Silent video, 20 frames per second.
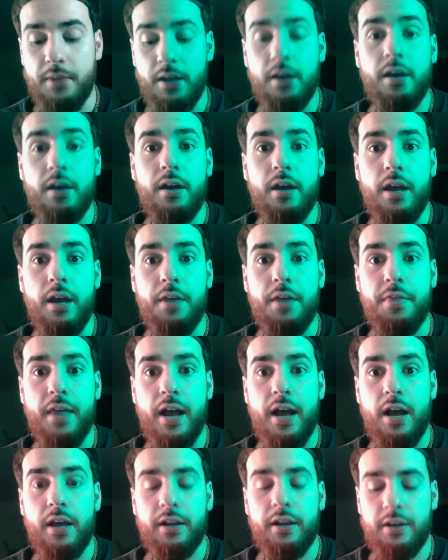and
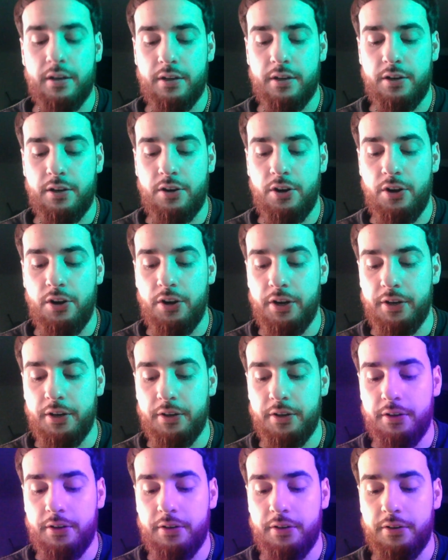that current
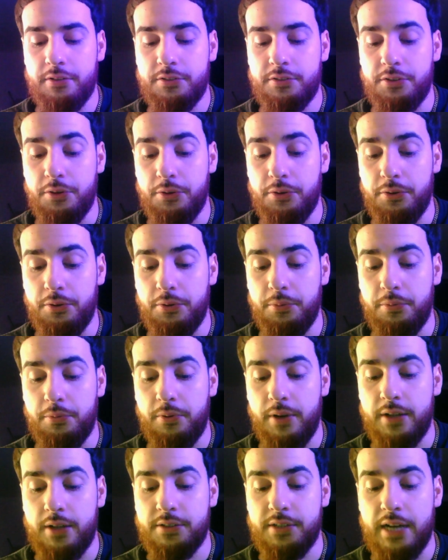total
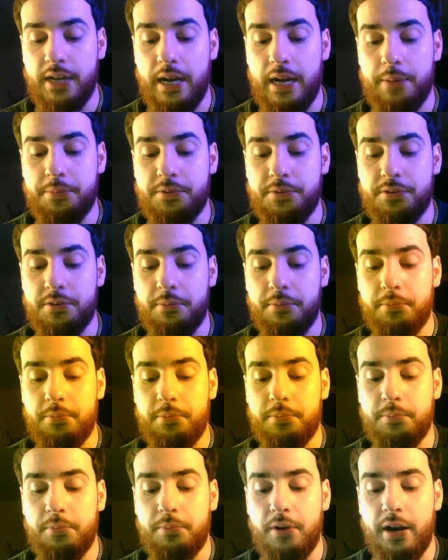tops the
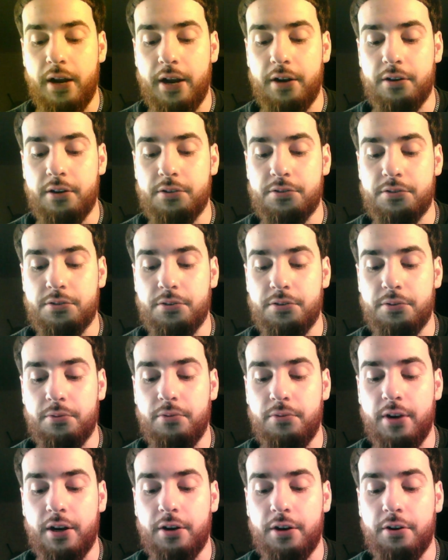prior
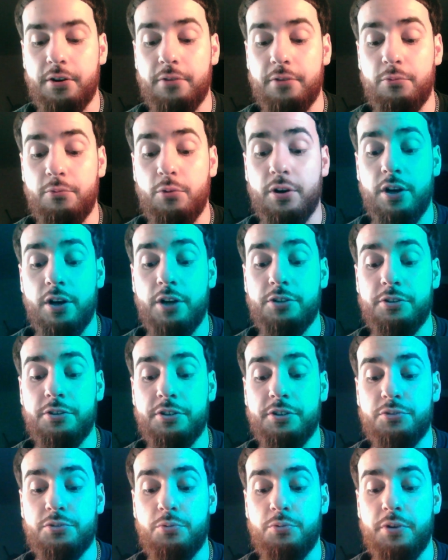record of
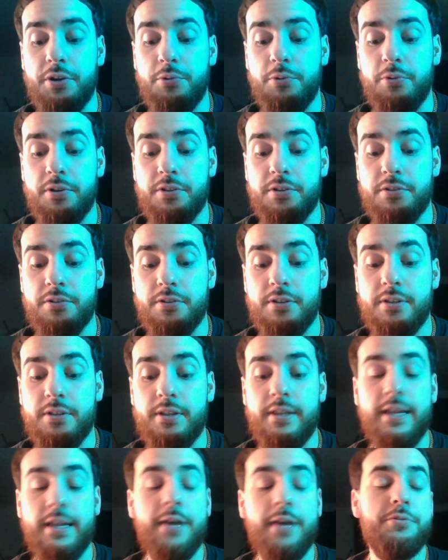121
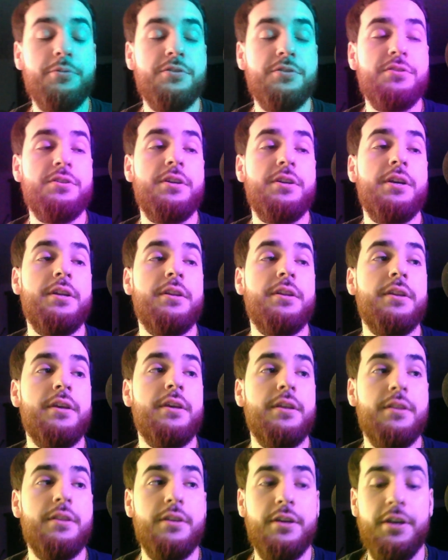that was seen
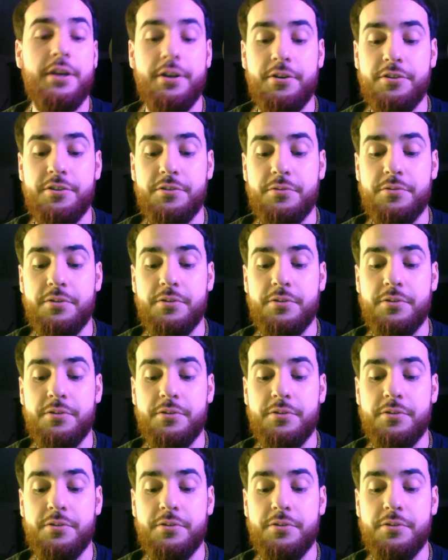in the years